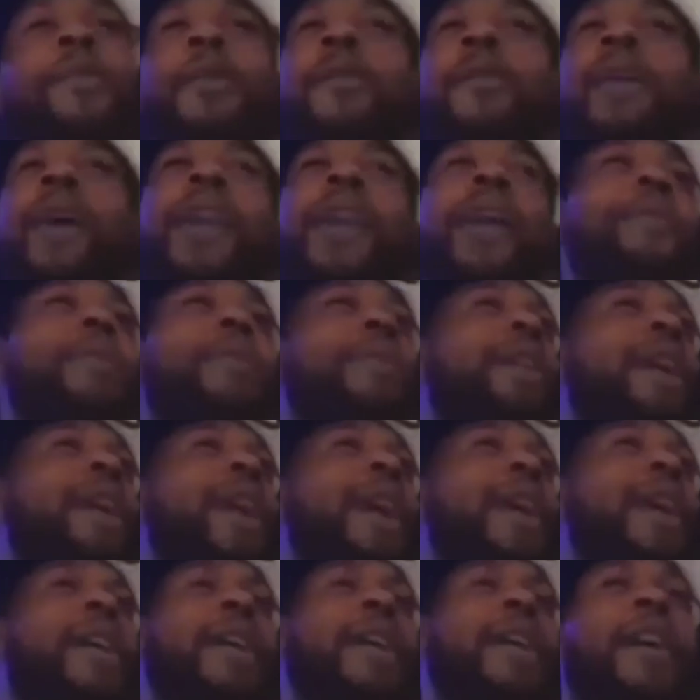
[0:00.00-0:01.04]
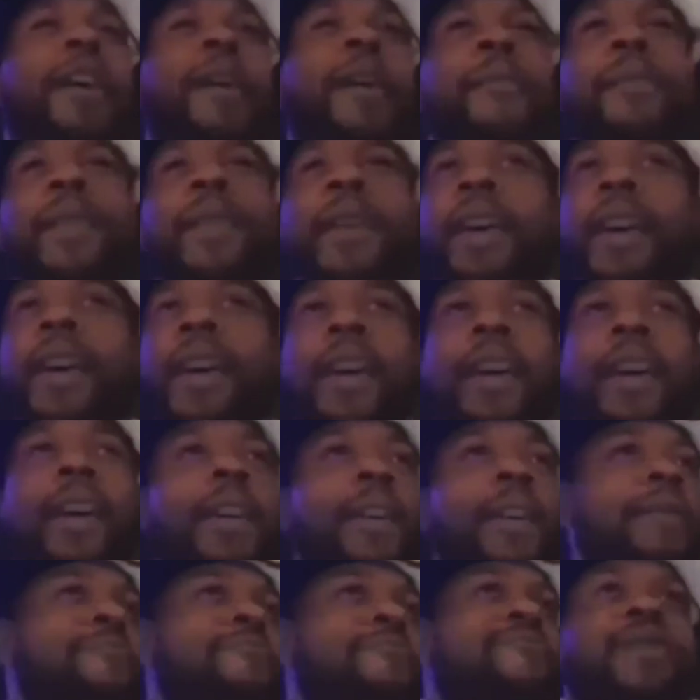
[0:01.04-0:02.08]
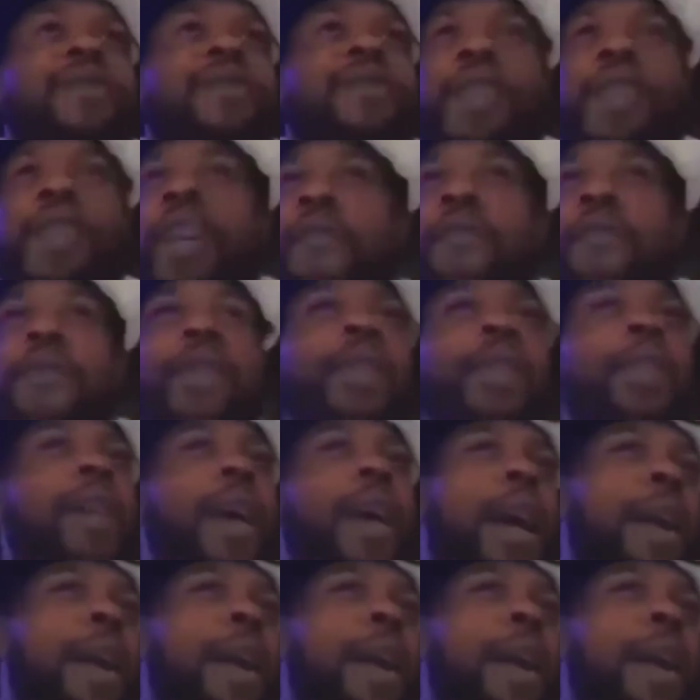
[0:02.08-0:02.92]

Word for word: how that went down. Um, scary sight.